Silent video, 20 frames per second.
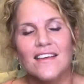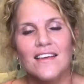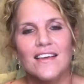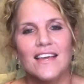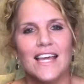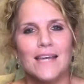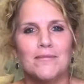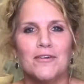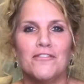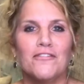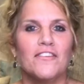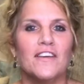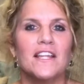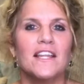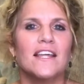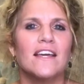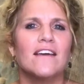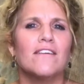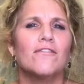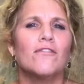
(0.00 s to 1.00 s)
came a
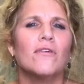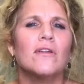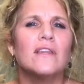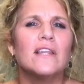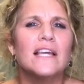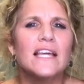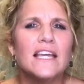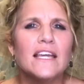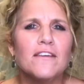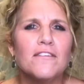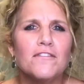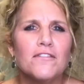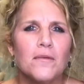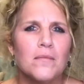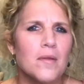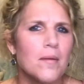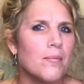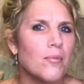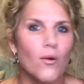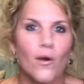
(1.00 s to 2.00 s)
feeling of relief from
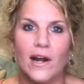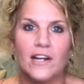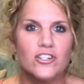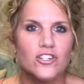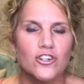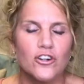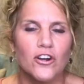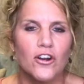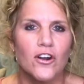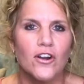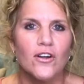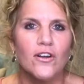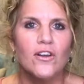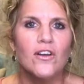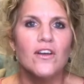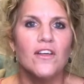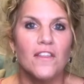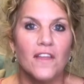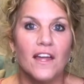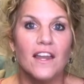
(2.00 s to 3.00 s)
the pressure
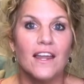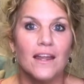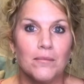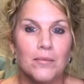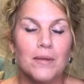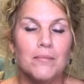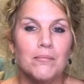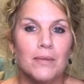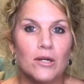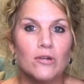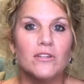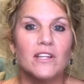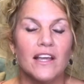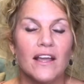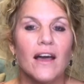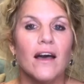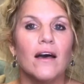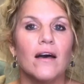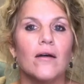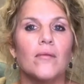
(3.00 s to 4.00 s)
that had been
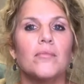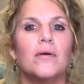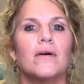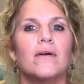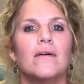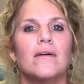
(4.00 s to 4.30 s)
building up.